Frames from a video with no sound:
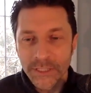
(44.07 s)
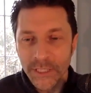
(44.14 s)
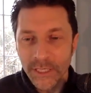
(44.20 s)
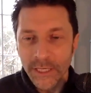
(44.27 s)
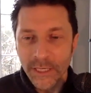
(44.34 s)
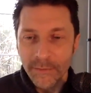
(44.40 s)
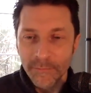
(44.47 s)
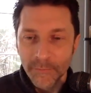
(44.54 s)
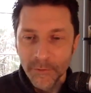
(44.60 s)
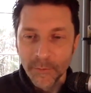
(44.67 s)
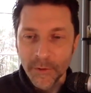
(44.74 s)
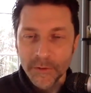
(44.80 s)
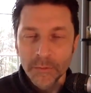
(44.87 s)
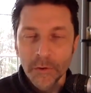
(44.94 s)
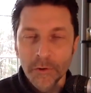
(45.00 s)
For
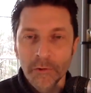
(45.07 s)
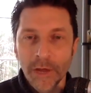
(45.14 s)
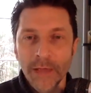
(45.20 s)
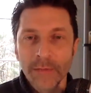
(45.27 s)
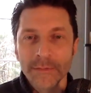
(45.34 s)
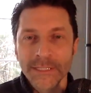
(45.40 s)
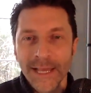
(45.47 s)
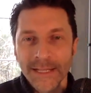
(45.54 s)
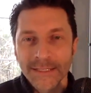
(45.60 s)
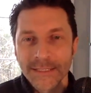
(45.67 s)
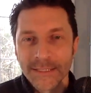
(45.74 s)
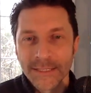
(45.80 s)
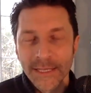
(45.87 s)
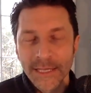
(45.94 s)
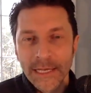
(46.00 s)
most programs,
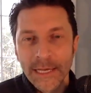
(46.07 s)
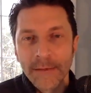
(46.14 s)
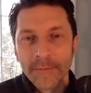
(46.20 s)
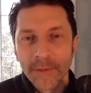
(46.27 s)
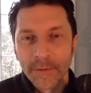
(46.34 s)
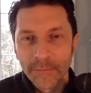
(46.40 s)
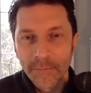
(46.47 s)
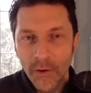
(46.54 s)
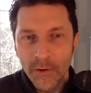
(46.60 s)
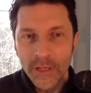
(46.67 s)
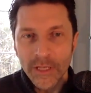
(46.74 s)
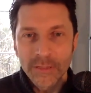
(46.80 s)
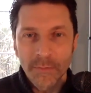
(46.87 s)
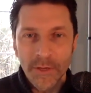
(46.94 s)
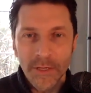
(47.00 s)
that's the
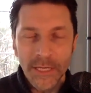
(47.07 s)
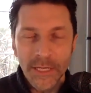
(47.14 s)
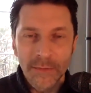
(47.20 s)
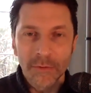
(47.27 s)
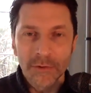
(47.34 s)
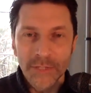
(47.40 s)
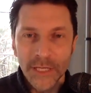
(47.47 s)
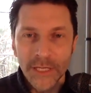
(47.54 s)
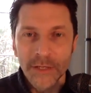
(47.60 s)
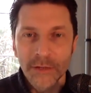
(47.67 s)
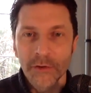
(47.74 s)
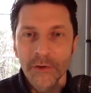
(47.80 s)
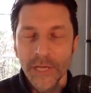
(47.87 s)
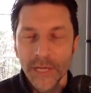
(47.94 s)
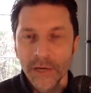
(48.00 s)
focus, but in
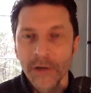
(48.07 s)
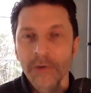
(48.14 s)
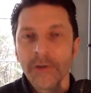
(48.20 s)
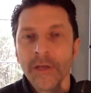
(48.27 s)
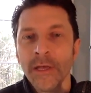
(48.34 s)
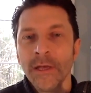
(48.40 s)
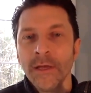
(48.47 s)
particular here